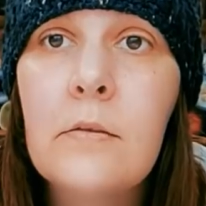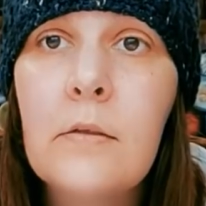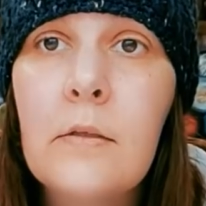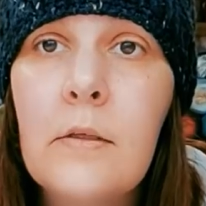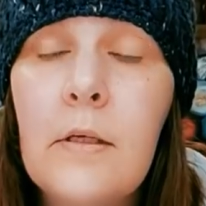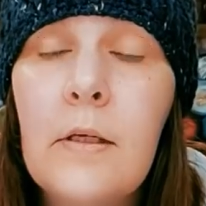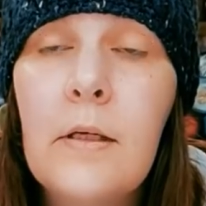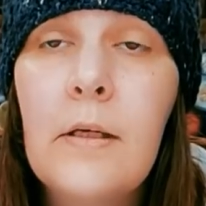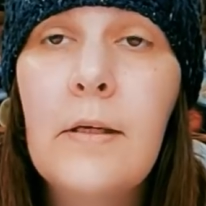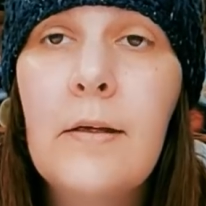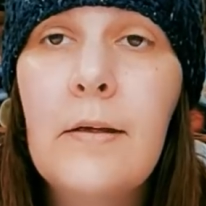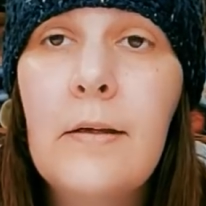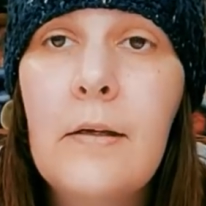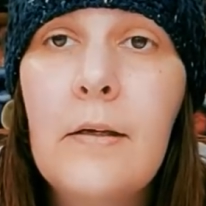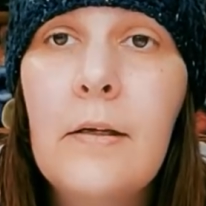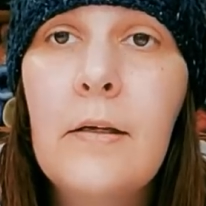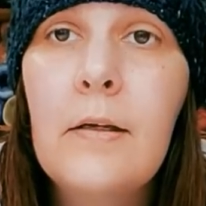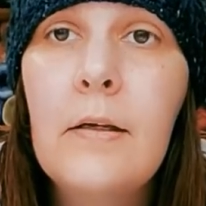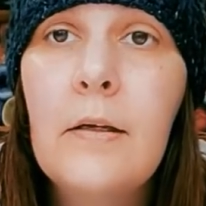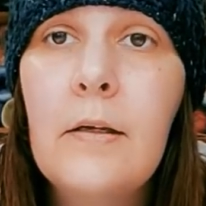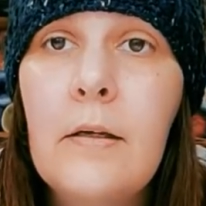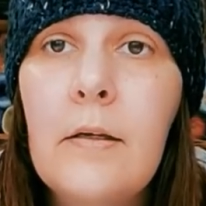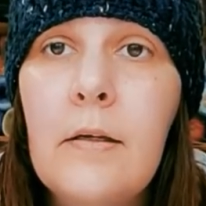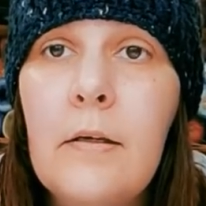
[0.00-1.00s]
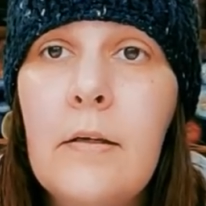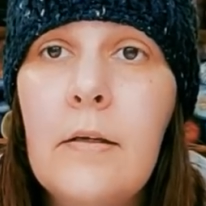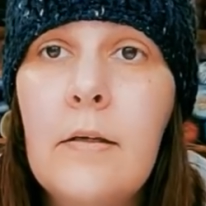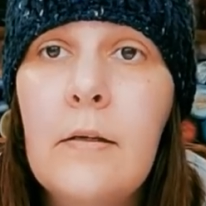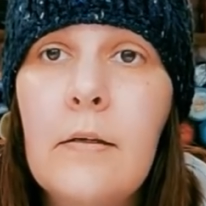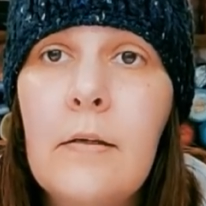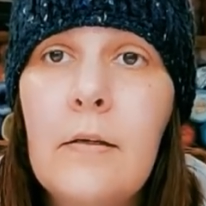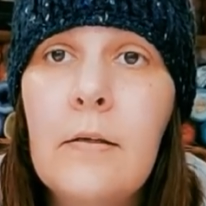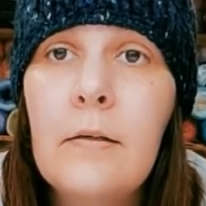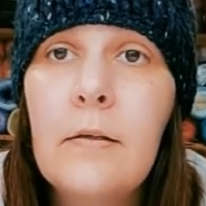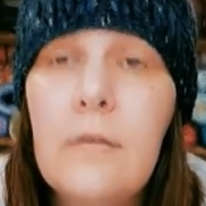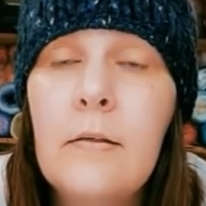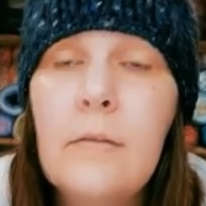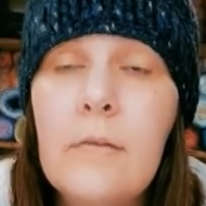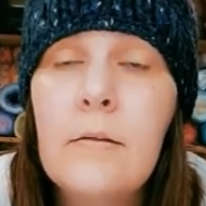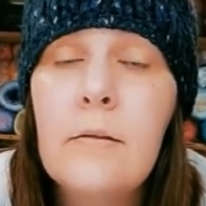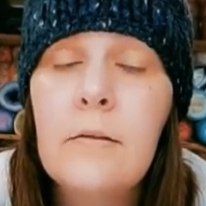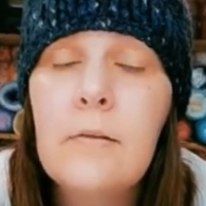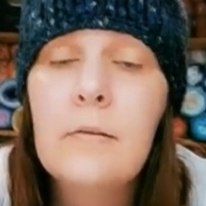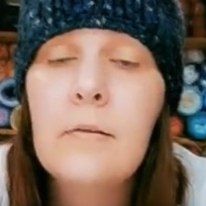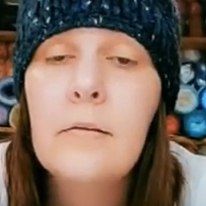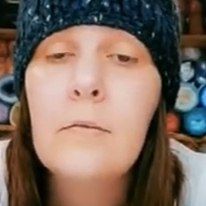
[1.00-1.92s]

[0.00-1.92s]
Nobody speaks.